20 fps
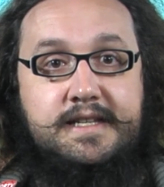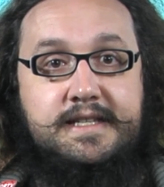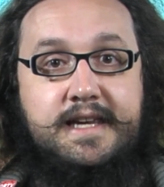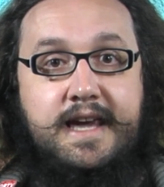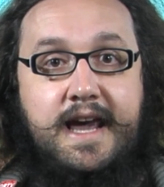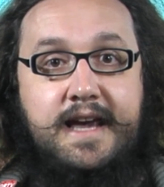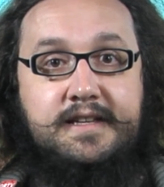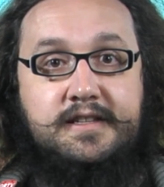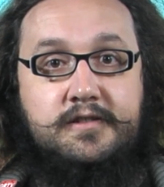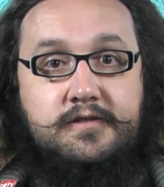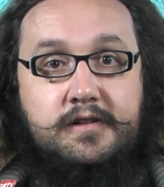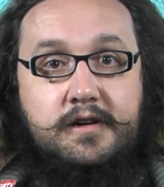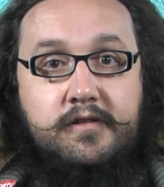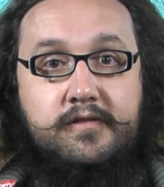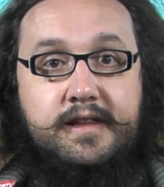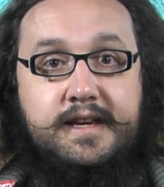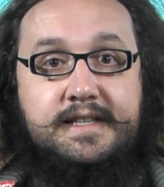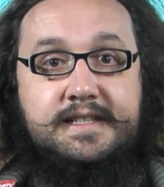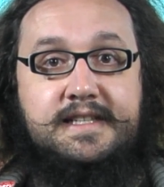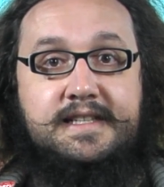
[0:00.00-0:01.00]
case growth,
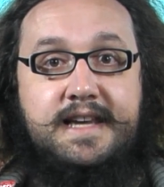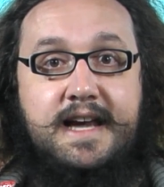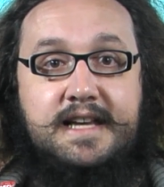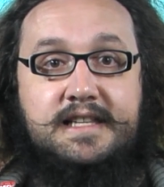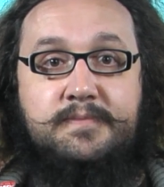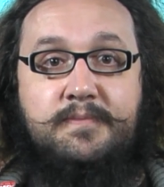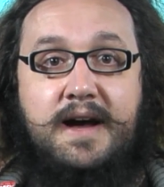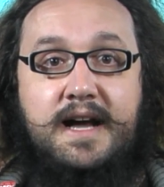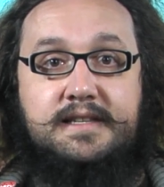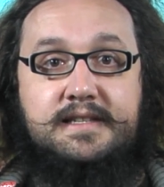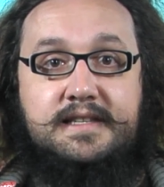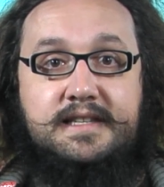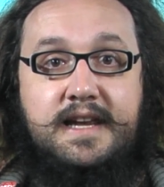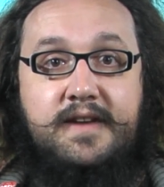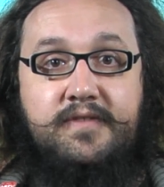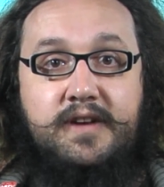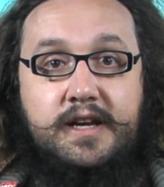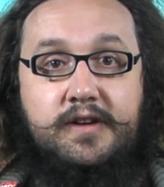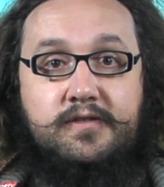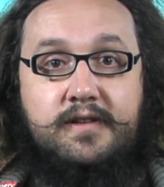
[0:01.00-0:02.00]
its test
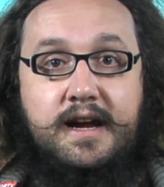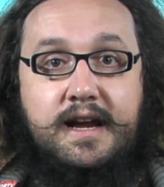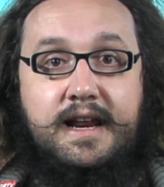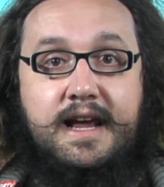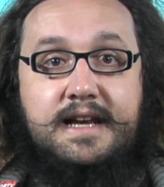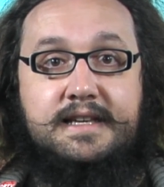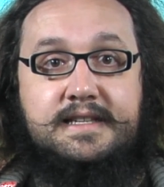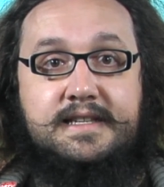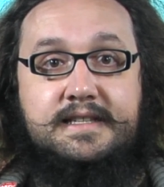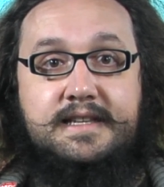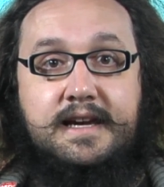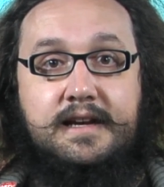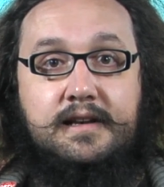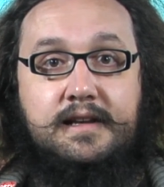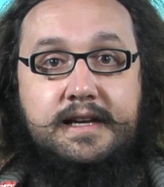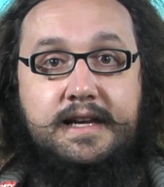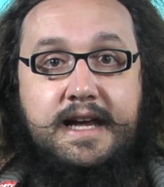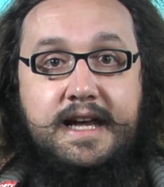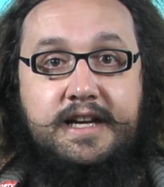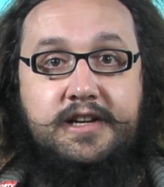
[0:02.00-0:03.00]
positivity rate has
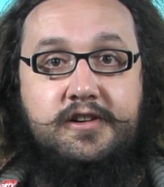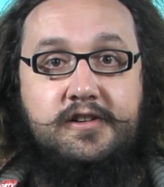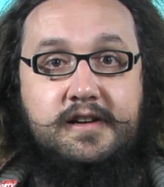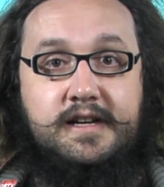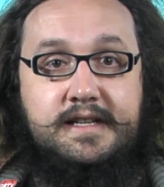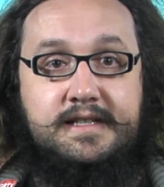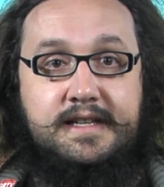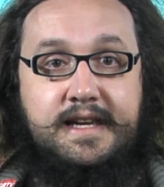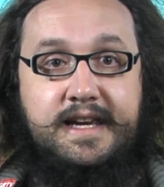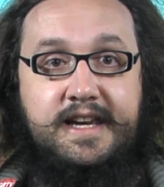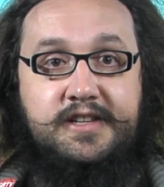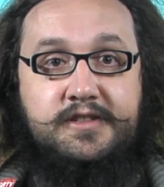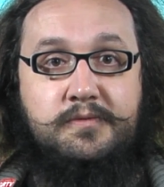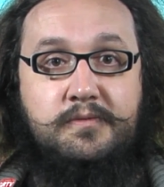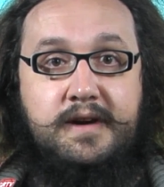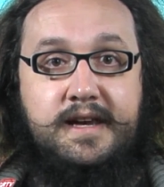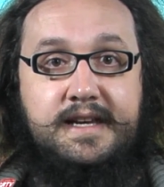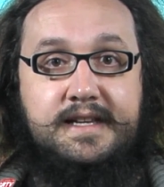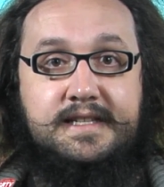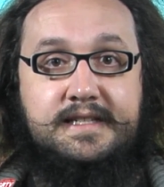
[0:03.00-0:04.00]
steadily increased each
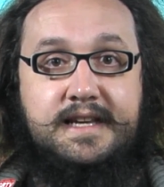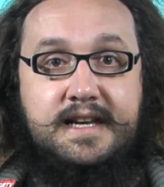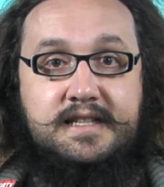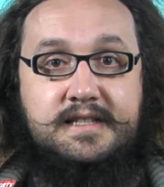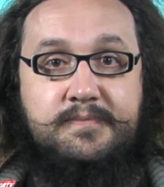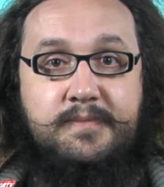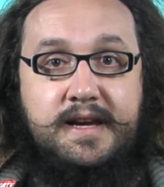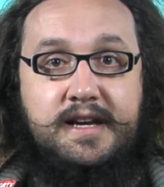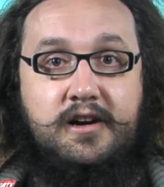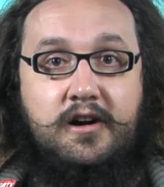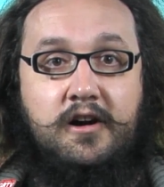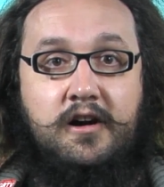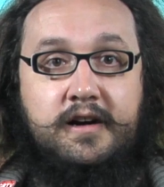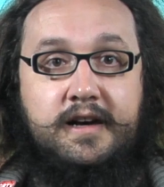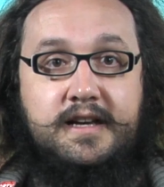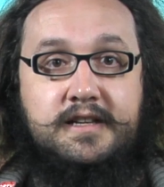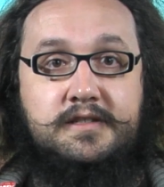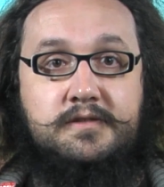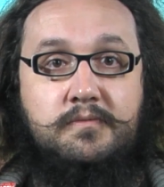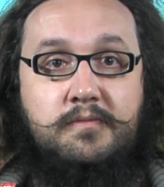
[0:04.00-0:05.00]
week since
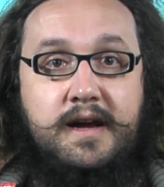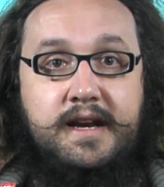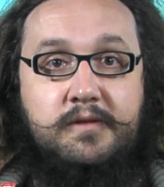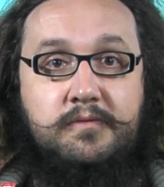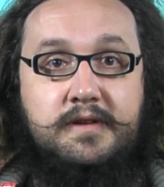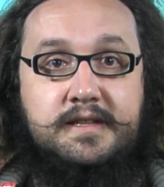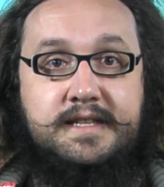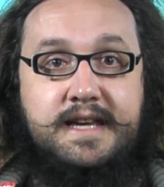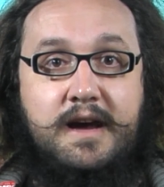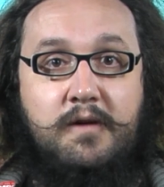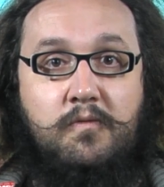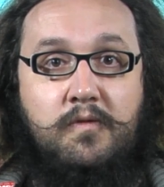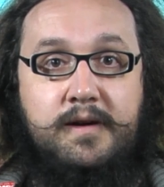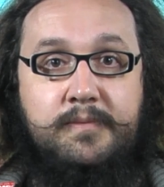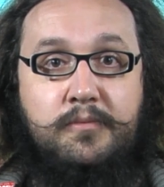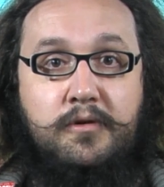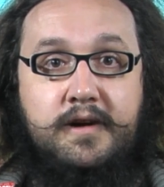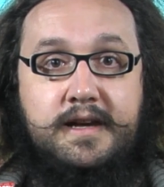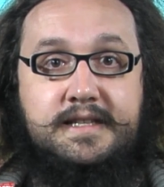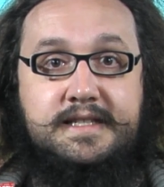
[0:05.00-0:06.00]
mid-August, when it was at
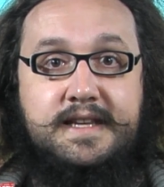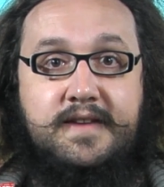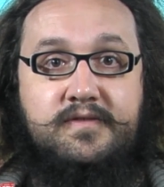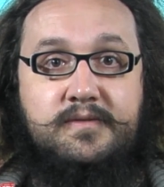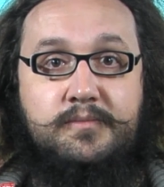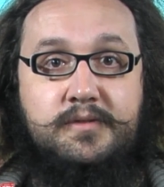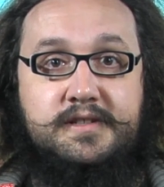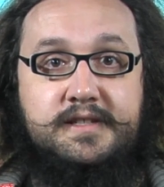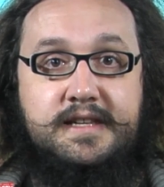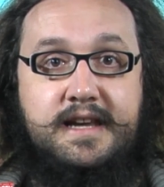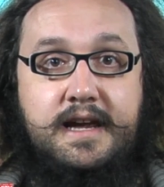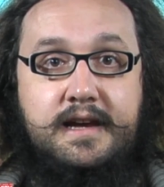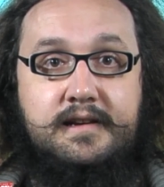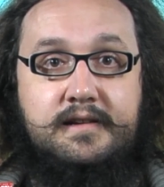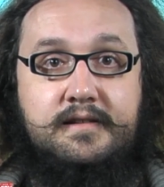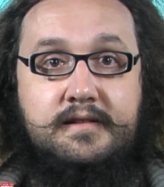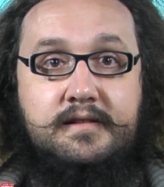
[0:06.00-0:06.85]
1.7%.